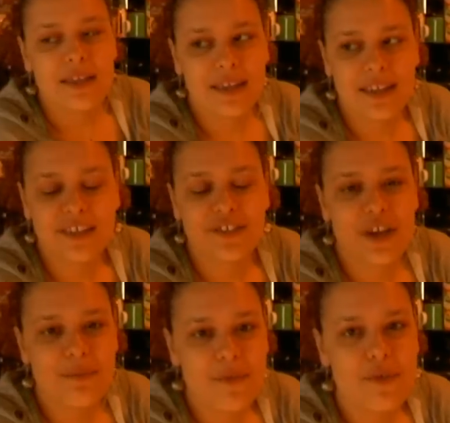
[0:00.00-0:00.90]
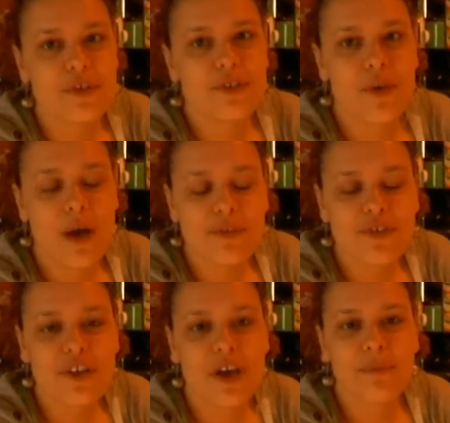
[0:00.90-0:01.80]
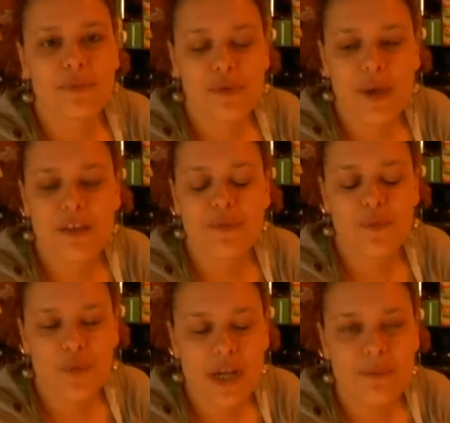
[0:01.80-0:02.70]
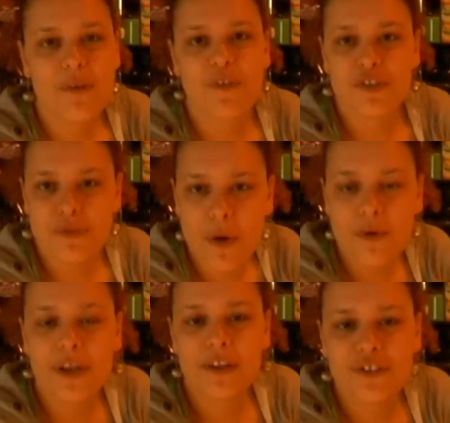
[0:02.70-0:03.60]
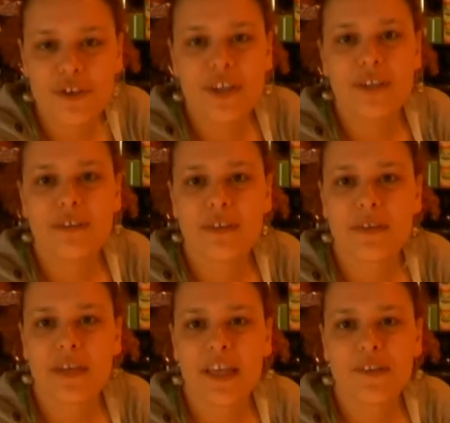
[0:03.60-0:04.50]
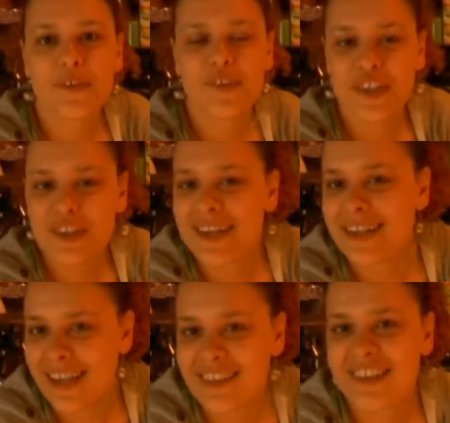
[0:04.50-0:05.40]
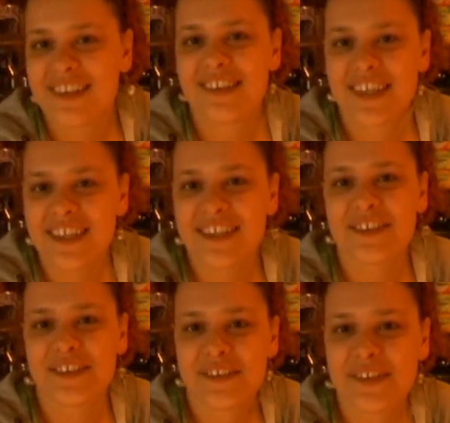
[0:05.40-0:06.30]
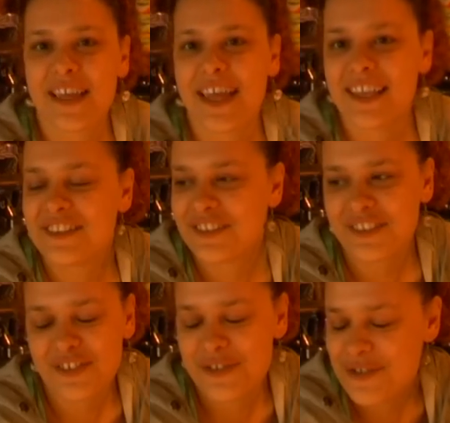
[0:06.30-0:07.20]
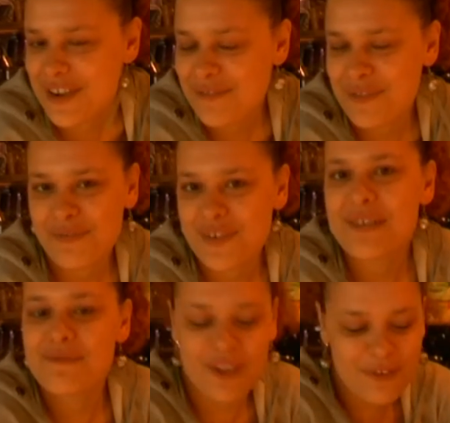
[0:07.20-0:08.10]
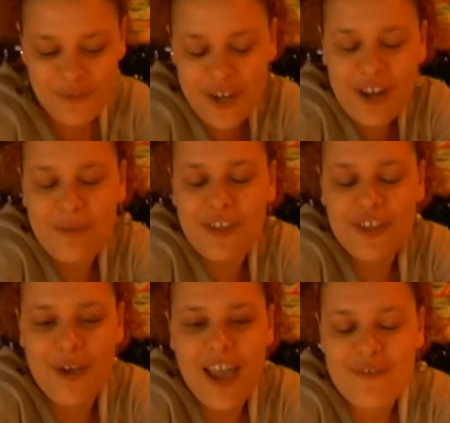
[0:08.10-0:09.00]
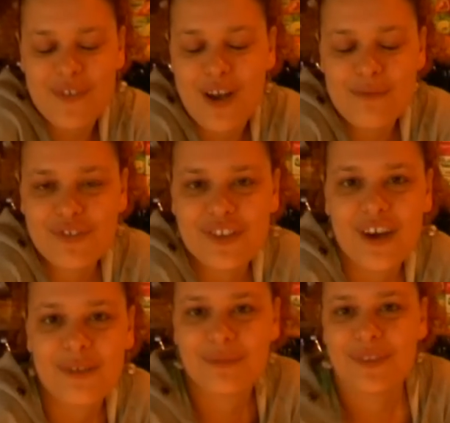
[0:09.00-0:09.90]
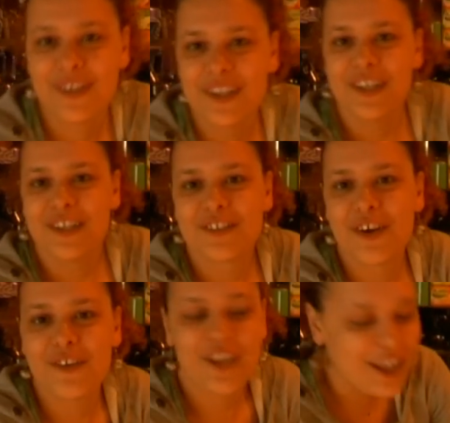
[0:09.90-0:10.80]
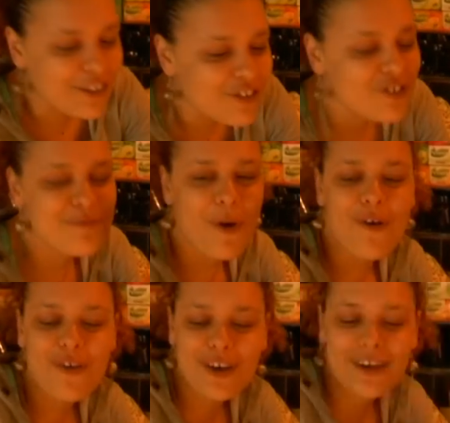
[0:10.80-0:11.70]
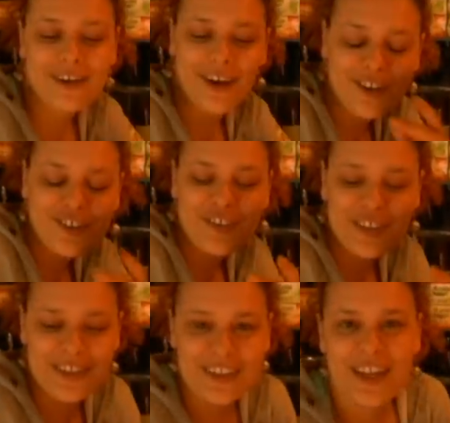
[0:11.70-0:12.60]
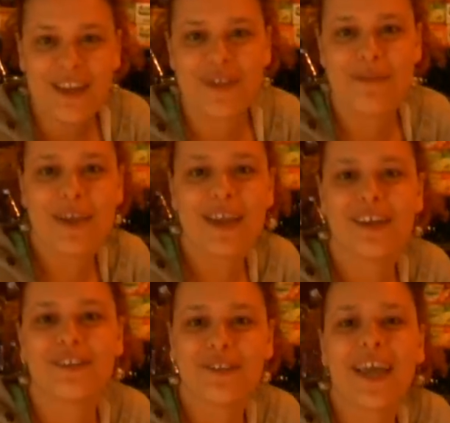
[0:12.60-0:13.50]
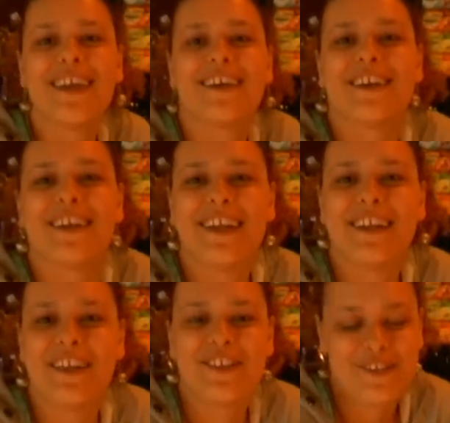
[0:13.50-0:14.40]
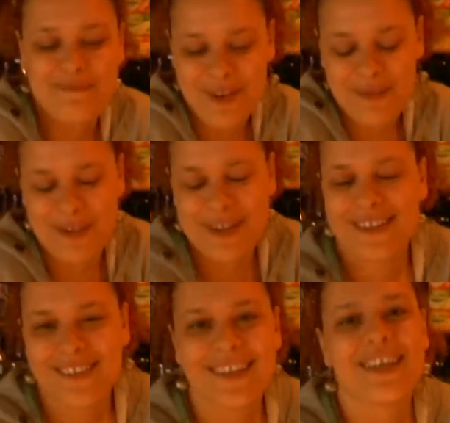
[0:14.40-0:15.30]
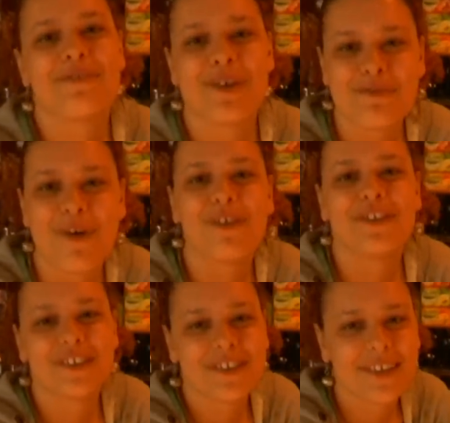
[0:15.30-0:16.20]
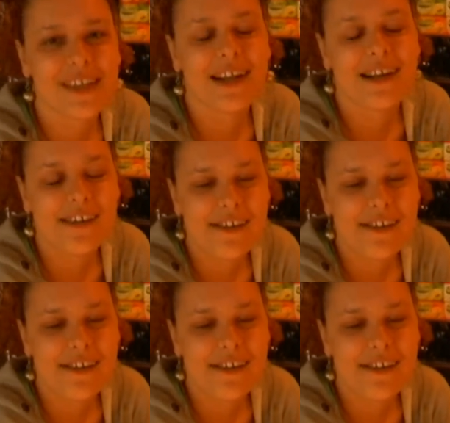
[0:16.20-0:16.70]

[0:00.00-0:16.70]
The English come more to Amsterdam to have the freedom of smoking a joint, to see the red light district, and just to have the freedom that you have in Amsterdam. So they can just smoke on the street and have their beer together, and that's probably the thing they want most. Yeah.